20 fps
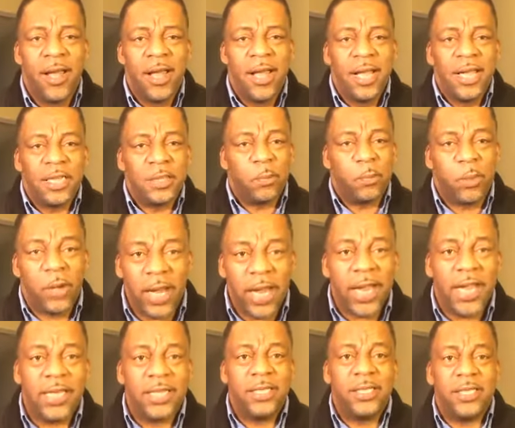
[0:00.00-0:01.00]
his
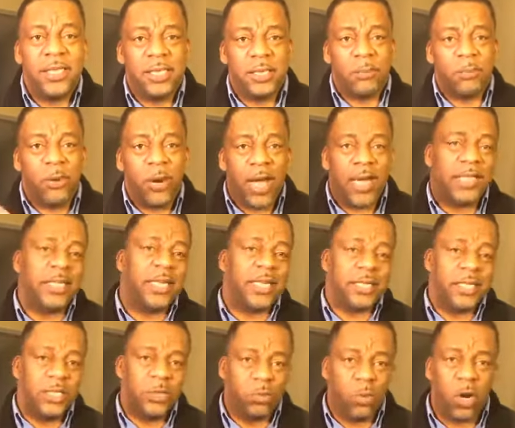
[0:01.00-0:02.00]
plans, his
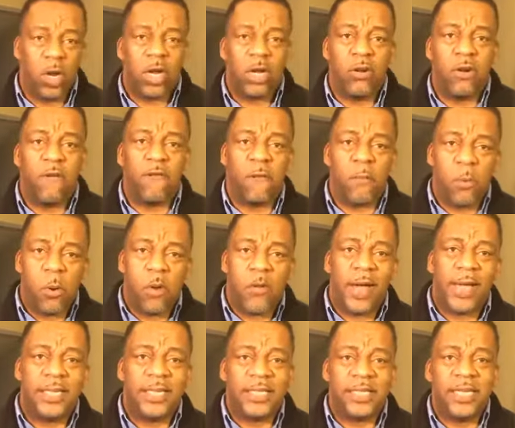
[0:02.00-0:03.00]
projects he's working on for Poor
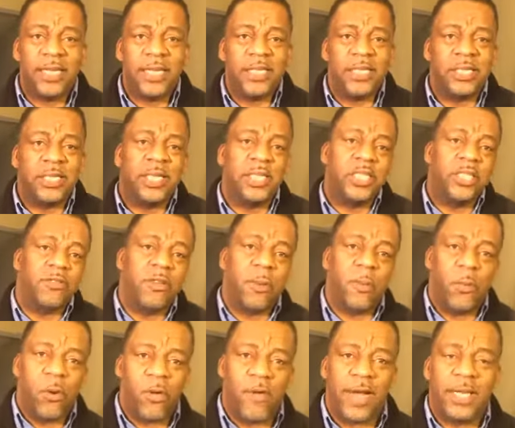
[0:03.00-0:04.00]
Righteous Teachers, history
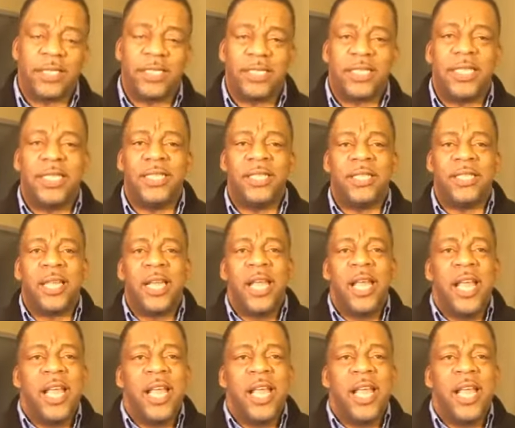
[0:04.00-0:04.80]
of Poor Righteous Teachers,